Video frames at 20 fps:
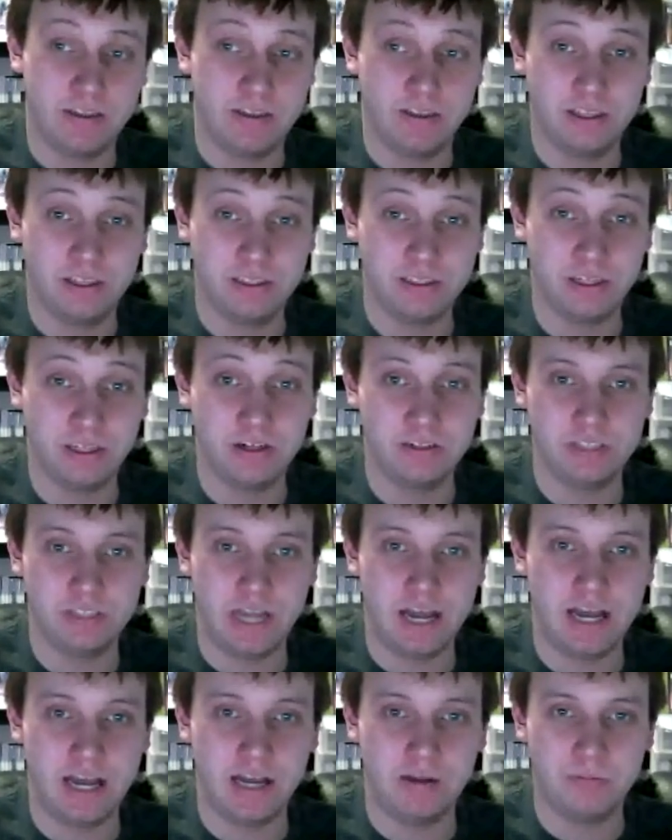this our
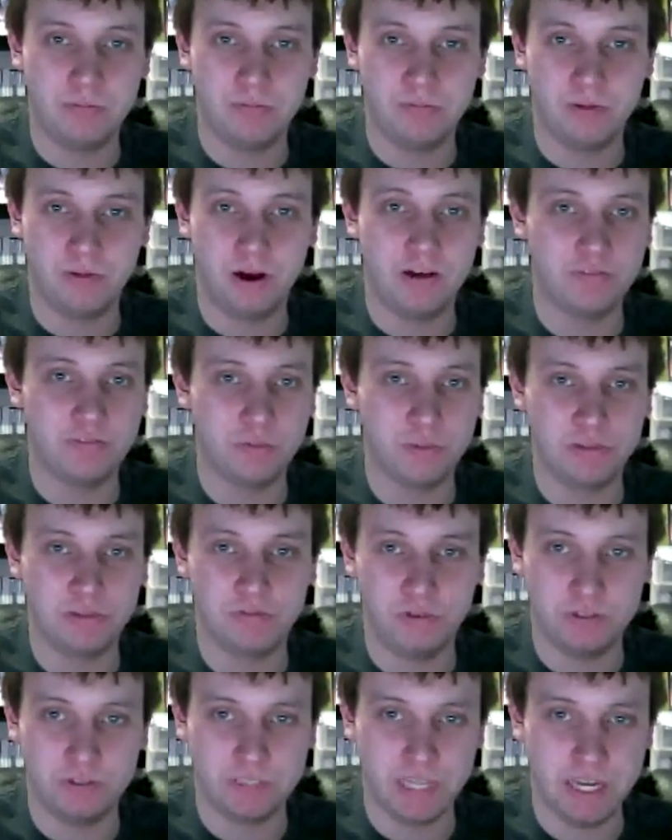job, offer me
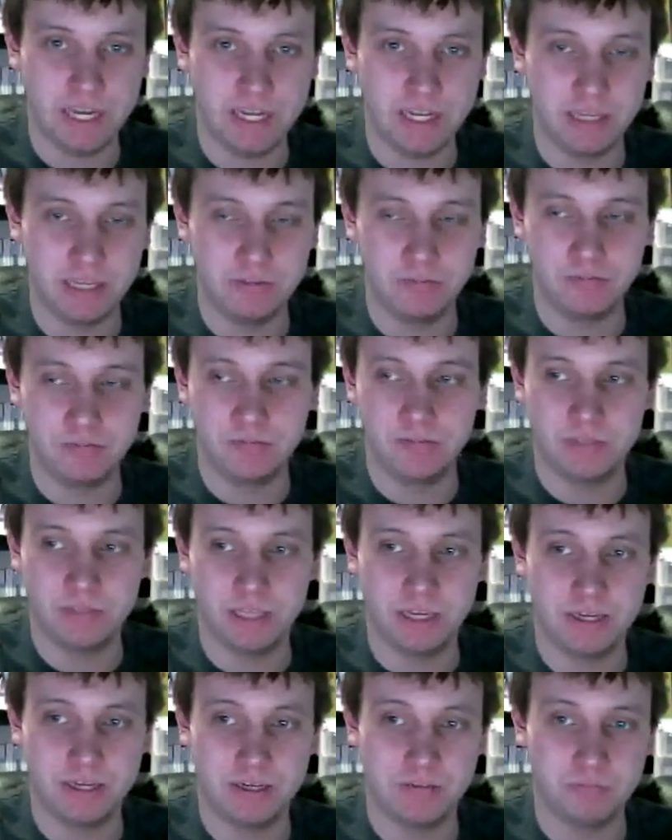full time,
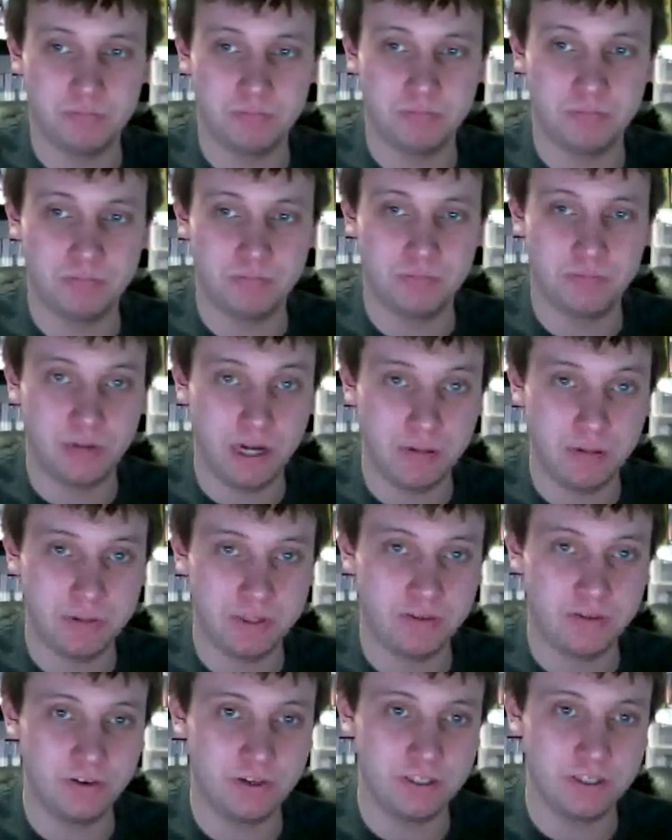and I'm probably
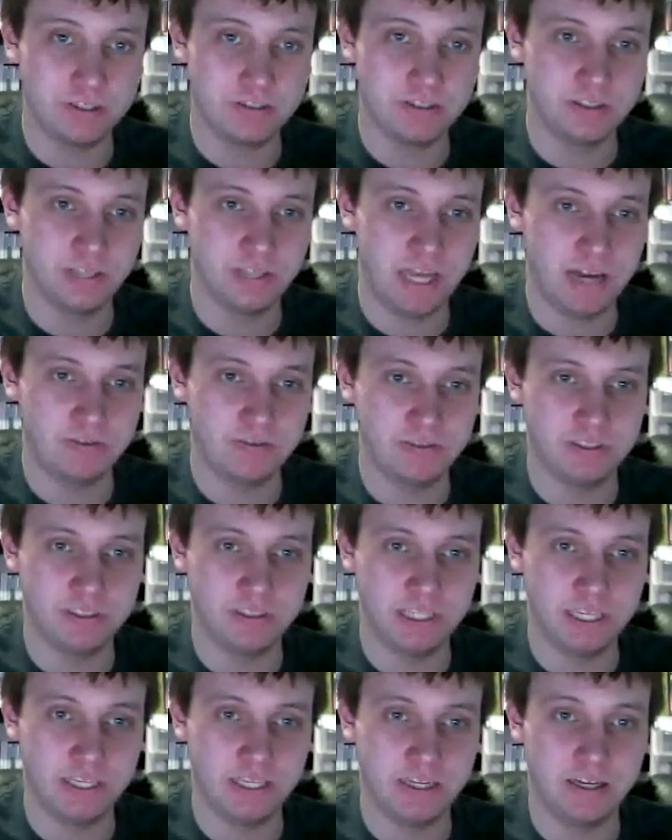going to have to
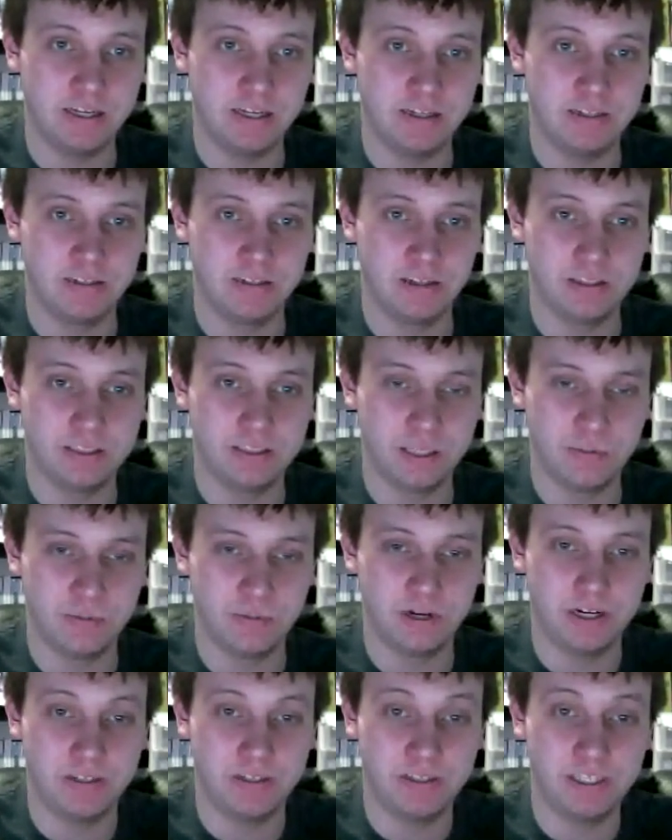take a
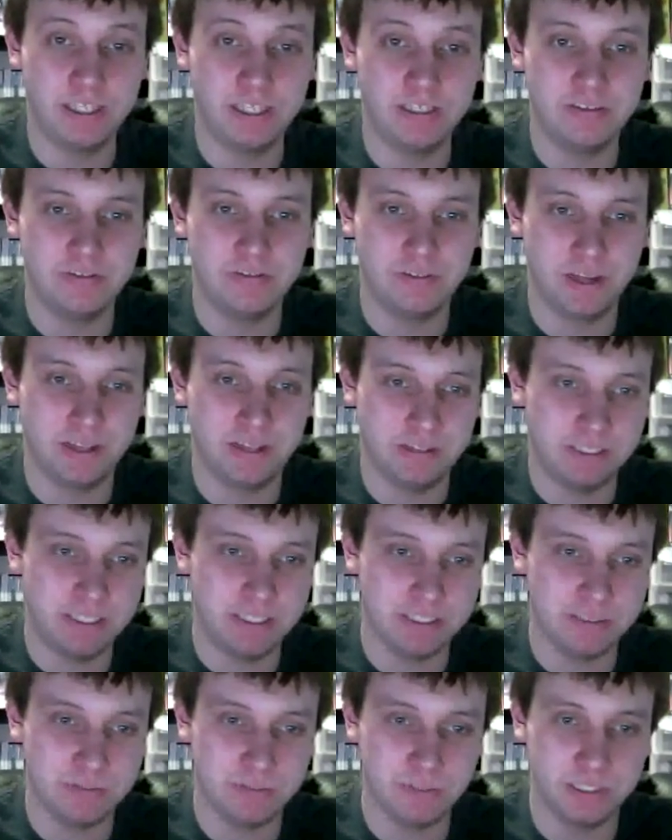temporary leave at
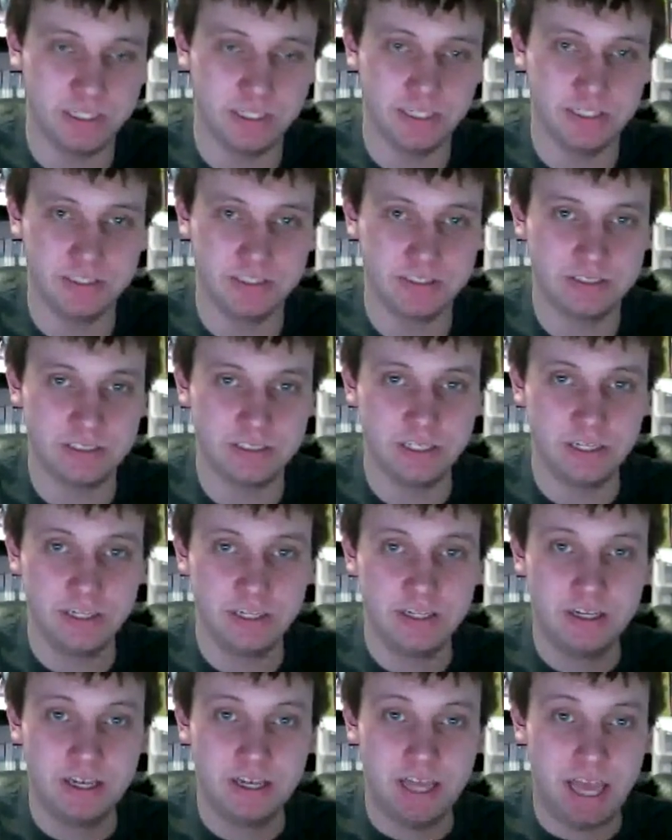least, because
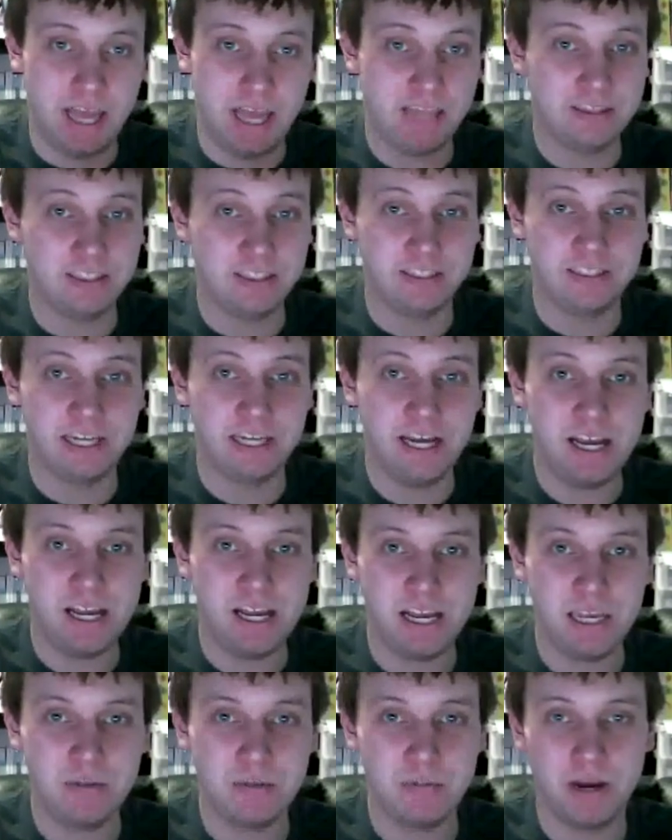at the
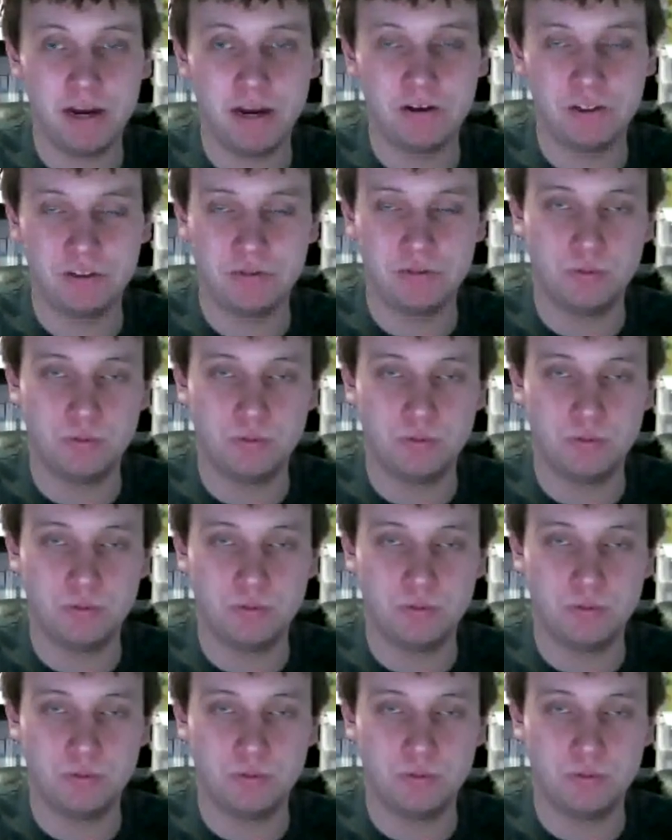time I was